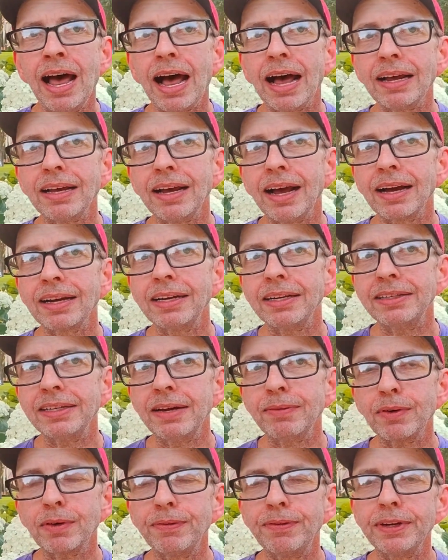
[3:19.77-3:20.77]
I could
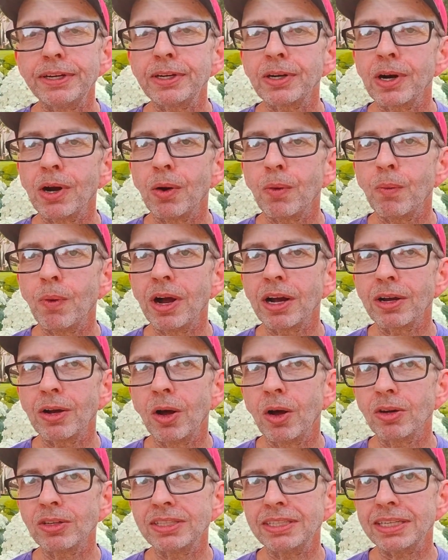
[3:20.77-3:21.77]
never figure out what
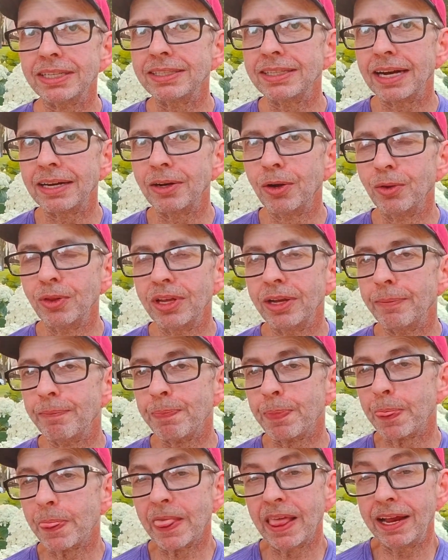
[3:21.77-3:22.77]
caused this. I know that
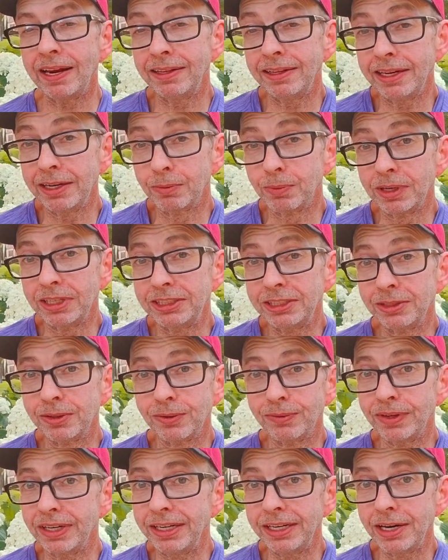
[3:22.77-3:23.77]
in the
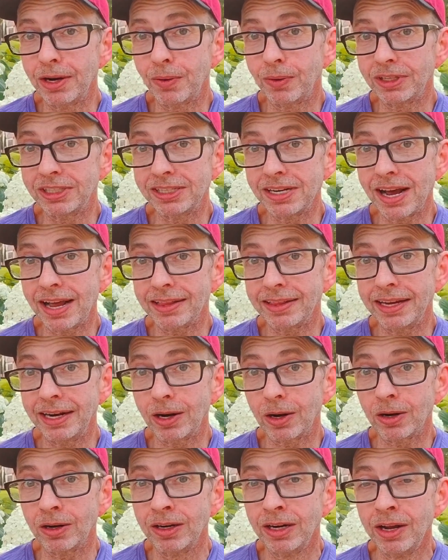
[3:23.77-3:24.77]
original video, it's not
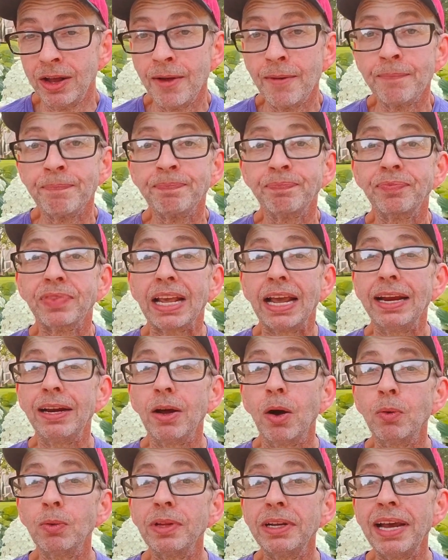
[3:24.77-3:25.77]
there.
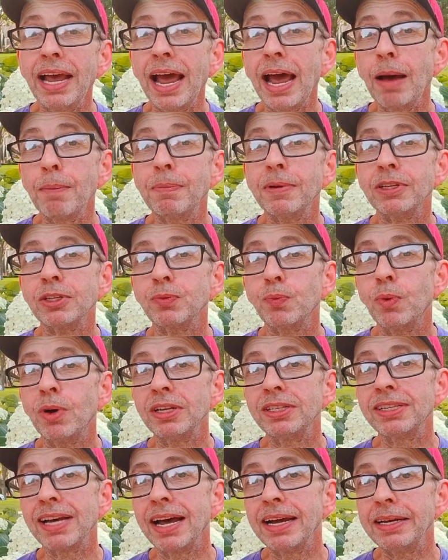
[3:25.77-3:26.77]
It only happens
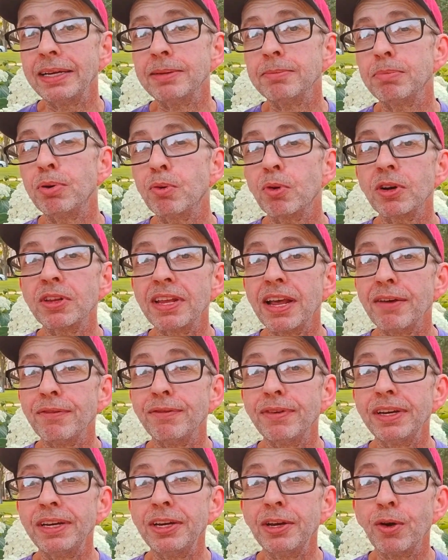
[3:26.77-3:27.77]
once I import
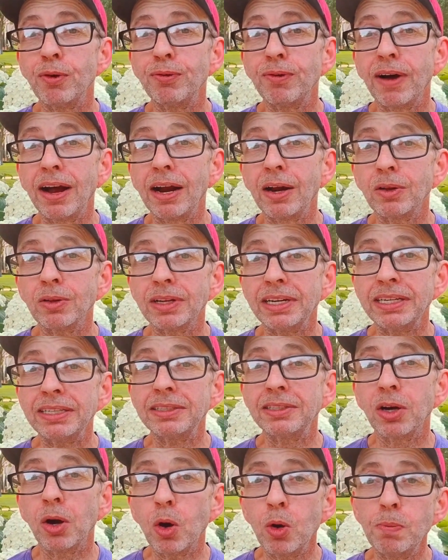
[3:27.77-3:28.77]
that video file
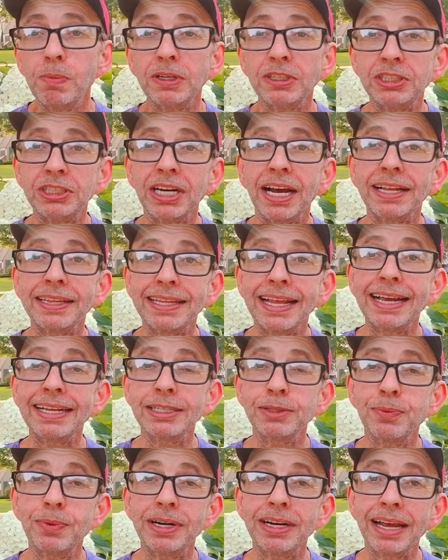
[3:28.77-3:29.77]
into OpenShot.
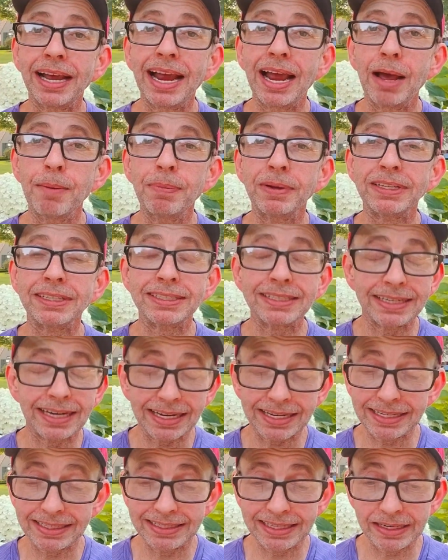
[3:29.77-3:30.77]
That's when it happens, and
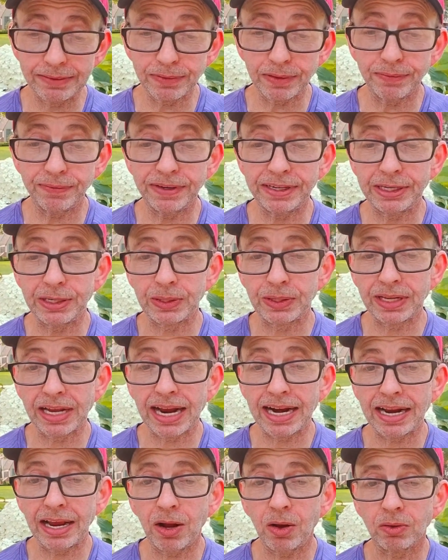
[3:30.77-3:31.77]
I could never figure
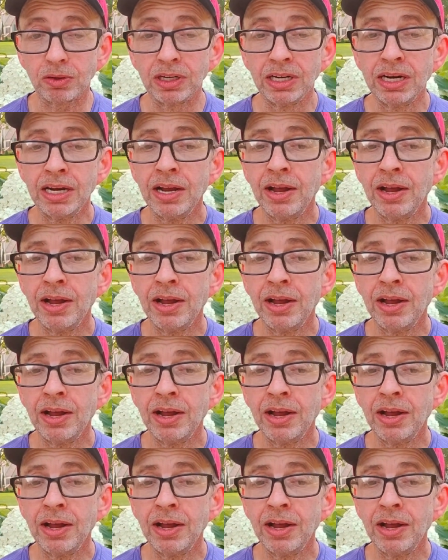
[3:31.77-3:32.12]
that out.